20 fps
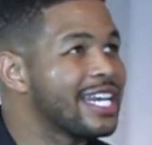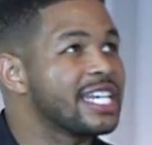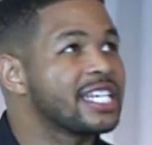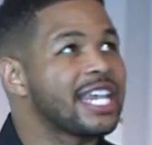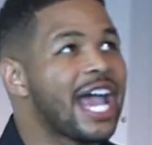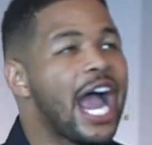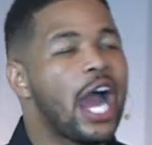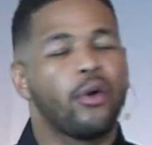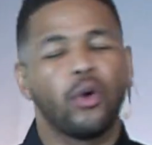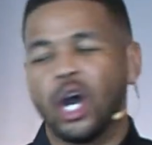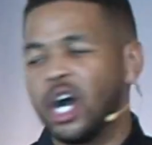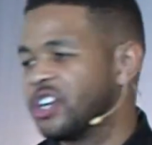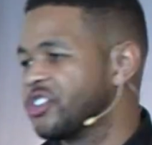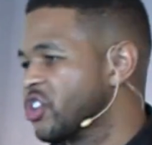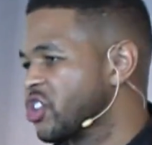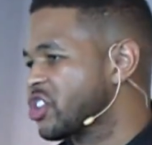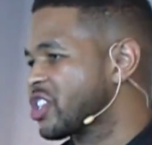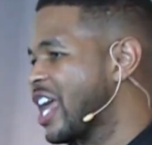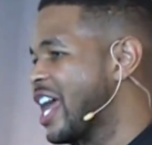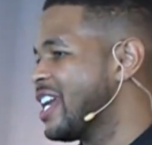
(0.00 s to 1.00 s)
it's our
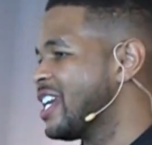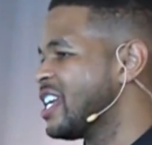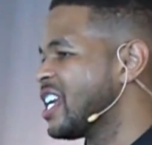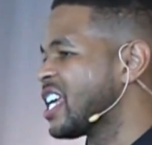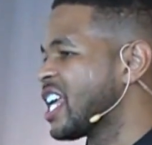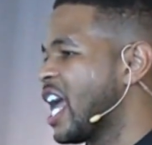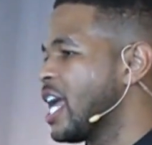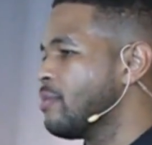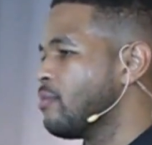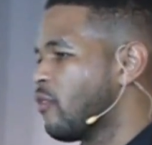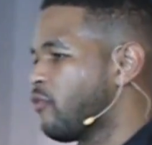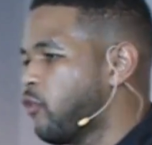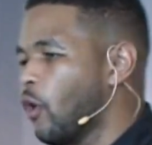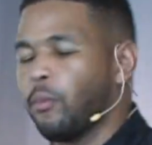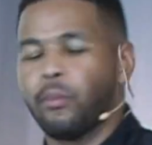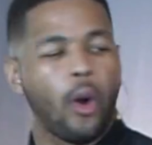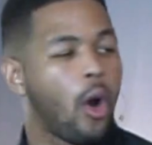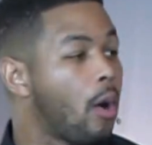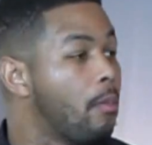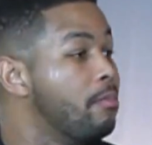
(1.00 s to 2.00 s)
understanding the game of
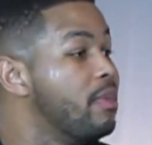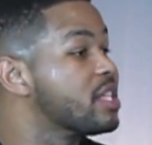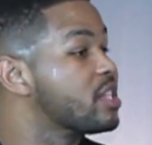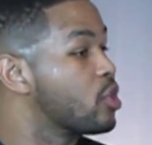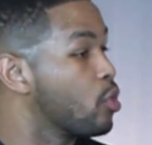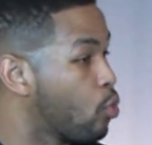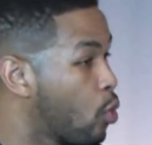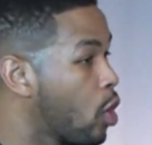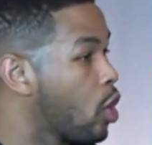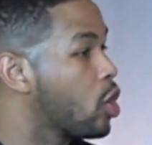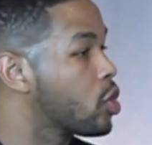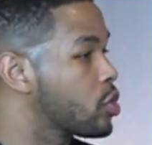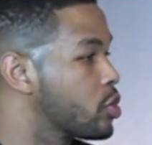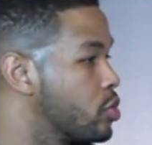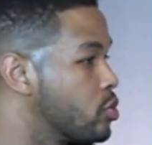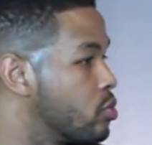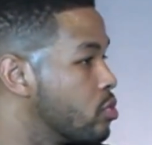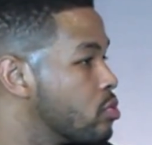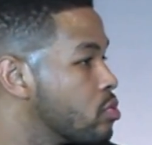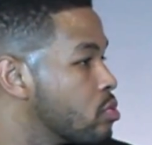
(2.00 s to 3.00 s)
football meant the world to
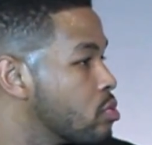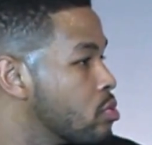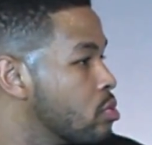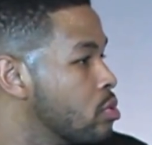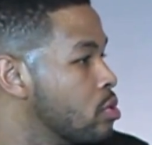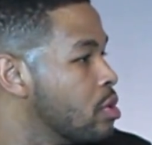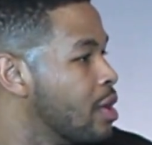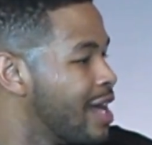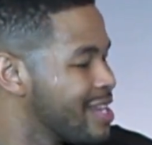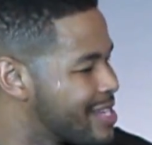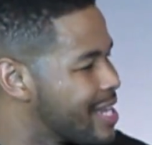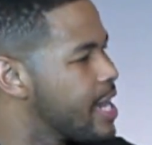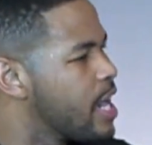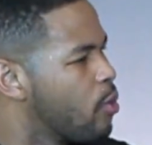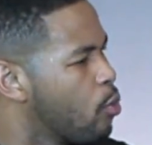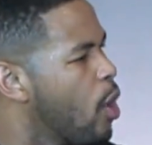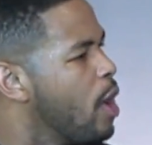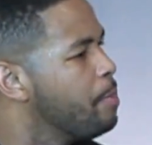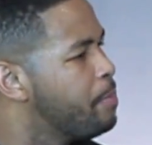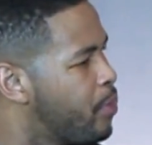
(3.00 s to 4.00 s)
you. I said, at
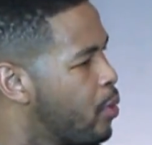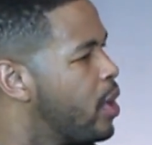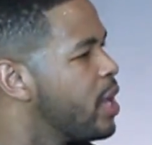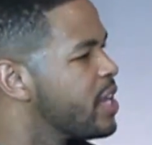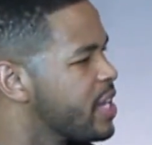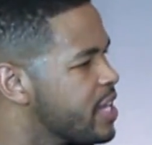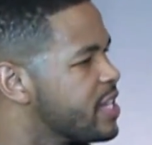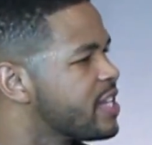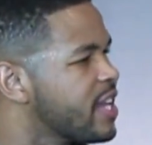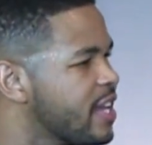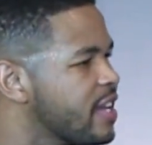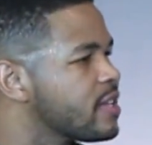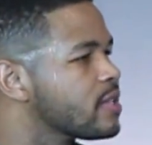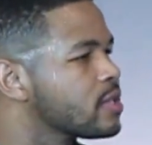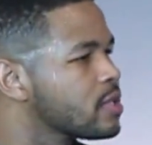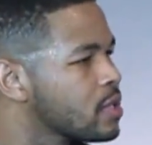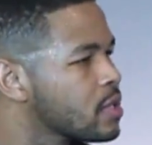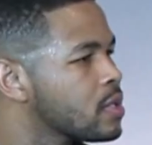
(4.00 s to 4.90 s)
one point, it did.